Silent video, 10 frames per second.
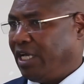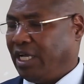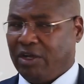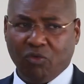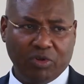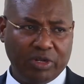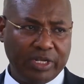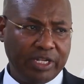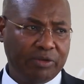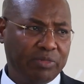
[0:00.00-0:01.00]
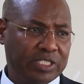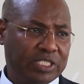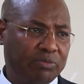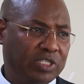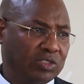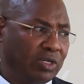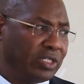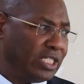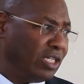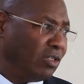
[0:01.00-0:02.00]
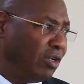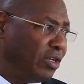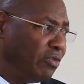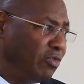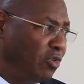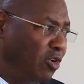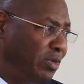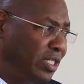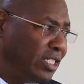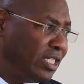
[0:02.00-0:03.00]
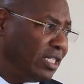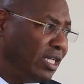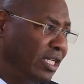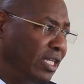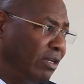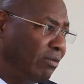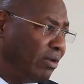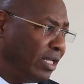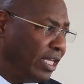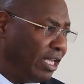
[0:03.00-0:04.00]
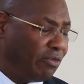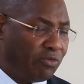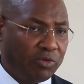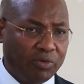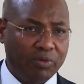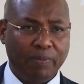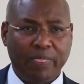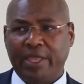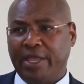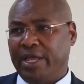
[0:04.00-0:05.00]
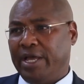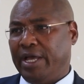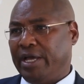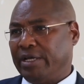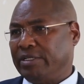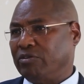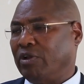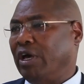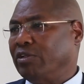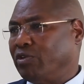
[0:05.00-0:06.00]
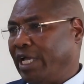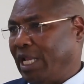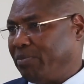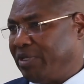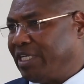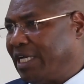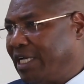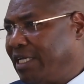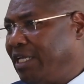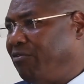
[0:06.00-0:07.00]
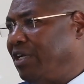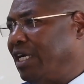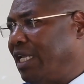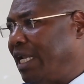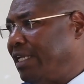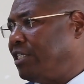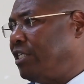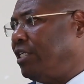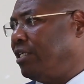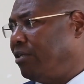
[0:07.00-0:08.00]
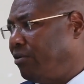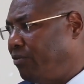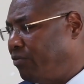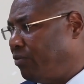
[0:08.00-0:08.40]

will then be subject to our technical review committee, and they will give you, it will also help in giving clarity of